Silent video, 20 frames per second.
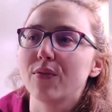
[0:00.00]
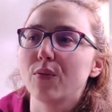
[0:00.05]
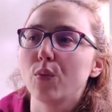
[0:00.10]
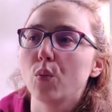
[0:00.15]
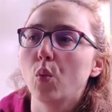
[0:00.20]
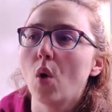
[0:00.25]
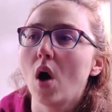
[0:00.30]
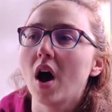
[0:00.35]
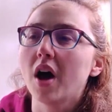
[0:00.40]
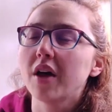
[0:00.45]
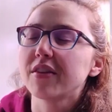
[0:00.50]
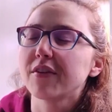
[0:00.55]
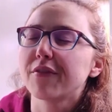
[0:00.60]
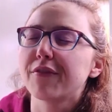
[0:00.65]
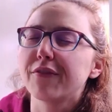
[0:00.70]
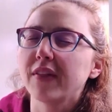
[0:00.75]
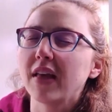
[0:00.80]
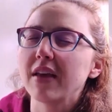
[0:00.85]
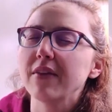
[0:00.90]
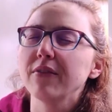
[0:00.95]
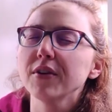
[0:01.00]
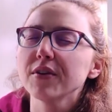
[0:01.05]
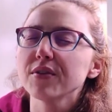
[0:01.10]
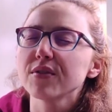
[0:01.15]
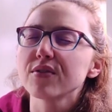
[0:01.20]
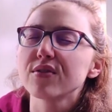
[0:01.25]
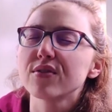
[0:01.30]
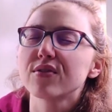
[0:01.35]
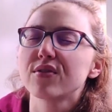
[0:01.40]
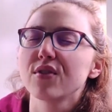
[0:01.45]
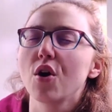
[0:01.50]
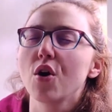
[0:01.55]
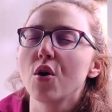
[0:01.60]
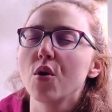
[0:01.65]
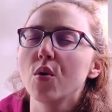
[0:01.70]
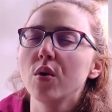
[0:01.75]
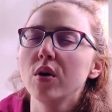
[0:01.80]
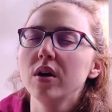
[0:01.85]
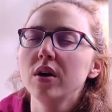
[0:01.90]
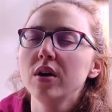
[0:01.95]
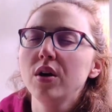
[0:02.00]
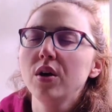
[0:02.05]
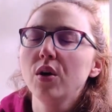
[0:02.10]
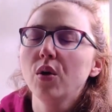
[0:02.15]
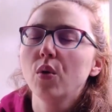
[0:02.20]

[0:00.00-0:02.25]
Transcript: the flavor is so